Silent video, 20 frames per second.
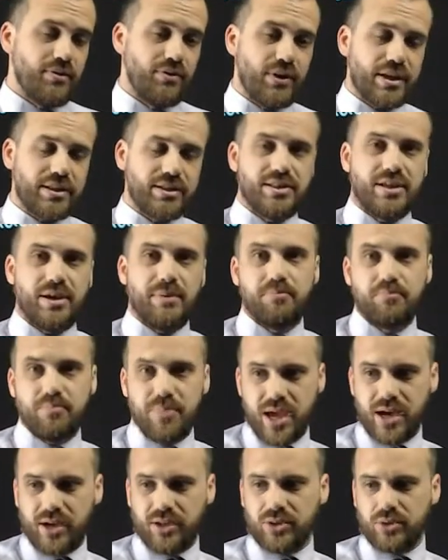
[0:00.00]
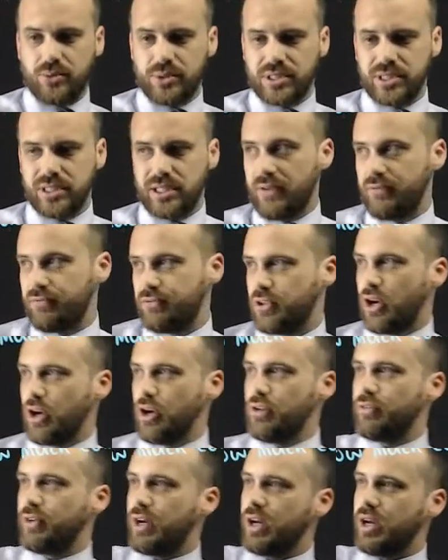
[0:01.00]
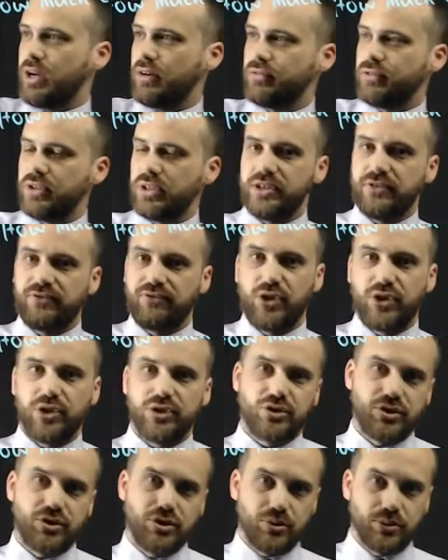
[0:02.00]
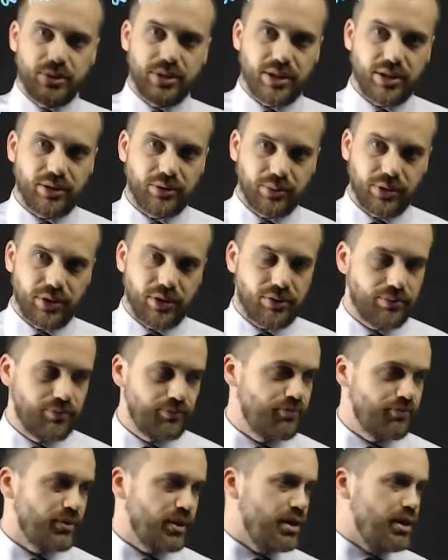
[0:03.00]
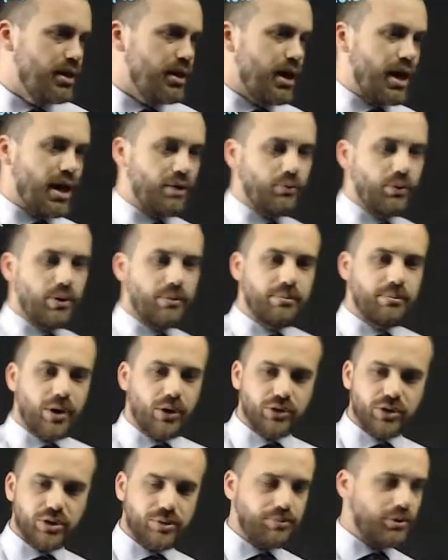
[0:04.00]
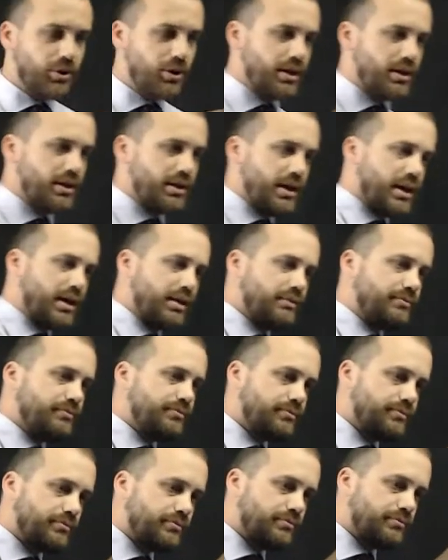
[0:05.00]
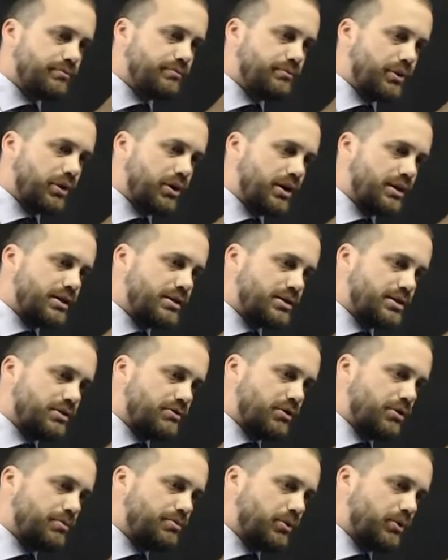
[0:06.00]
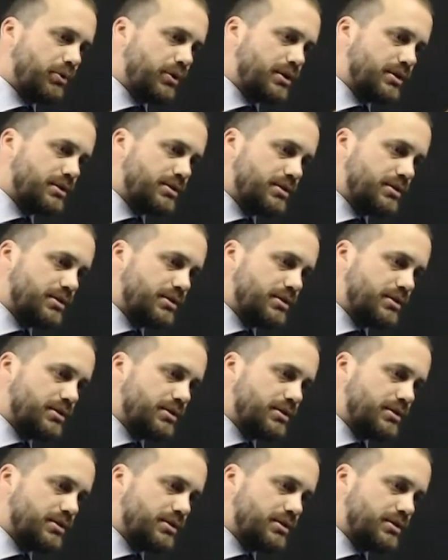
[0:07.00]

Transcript: That's the amount that was left over after these first two were dealt with and we're multiplying that by 0.01.